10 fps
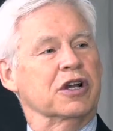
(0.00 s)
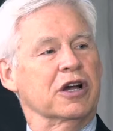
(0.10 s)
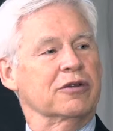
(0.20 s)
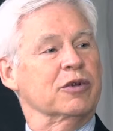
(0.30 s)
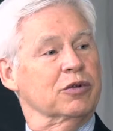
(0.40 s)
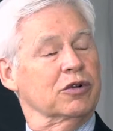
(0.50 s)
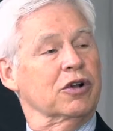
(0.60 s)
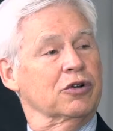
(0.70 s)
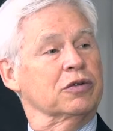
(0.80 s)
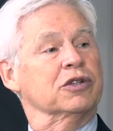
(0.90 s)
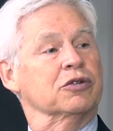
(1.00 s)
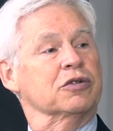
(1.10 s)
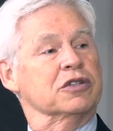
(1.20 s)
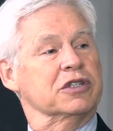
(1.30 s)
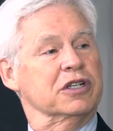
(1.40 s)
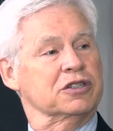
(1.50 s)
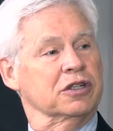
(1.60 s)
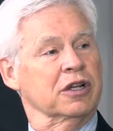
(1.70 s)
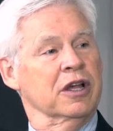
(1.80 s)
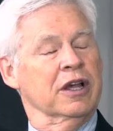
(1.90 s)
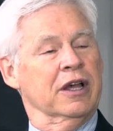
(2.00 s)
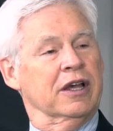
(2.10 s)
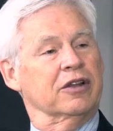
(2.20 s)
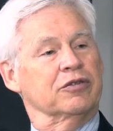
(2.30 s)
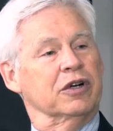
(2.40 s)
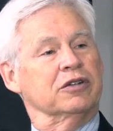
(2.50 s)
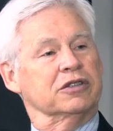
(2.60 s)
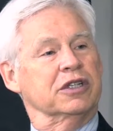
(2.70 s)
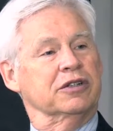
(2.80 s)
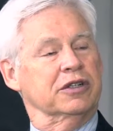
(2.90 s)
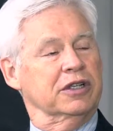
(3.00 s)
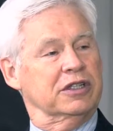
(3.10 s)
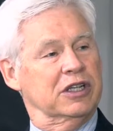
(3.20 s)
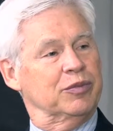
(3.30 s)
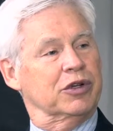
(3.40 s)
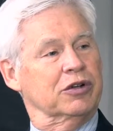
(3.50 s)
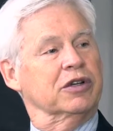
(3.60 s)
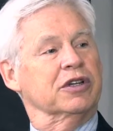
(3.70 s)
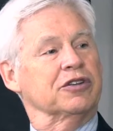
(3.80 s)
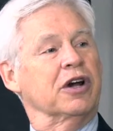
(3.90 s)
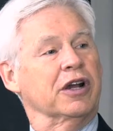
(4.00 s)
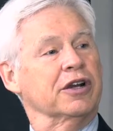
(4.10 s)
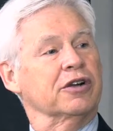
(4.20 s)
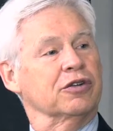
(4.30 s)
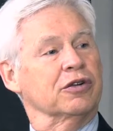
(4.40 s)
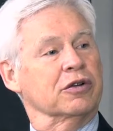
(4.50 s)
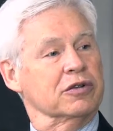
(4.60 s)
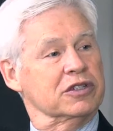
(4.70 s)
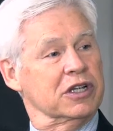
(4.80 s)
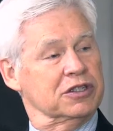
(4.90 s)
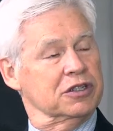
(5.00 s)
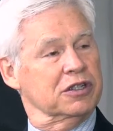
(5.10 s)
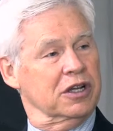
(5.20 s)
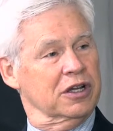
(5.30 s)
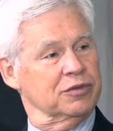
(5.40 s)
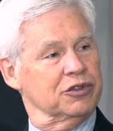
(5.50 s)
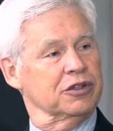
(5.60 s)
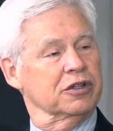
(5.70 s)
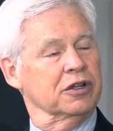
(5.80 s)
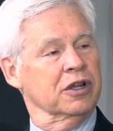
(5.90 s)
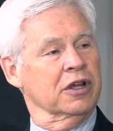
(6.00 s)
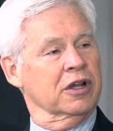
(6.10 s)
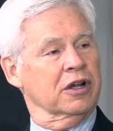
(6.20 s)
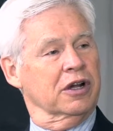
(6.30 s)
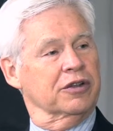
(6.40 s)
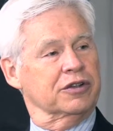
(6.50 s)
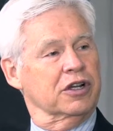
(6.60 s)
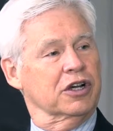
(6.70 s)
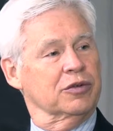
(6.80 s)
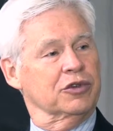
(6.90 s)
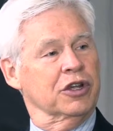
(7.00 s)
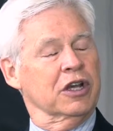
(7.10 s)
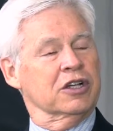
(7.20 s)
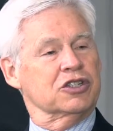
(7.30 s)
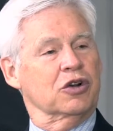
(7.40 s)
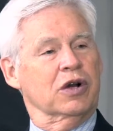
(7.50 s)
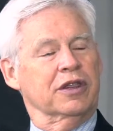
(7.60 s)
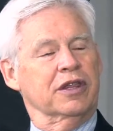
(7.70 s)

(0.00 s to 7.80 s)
economy will go into a recession, and volatility typically is higher during recession times than other times. So I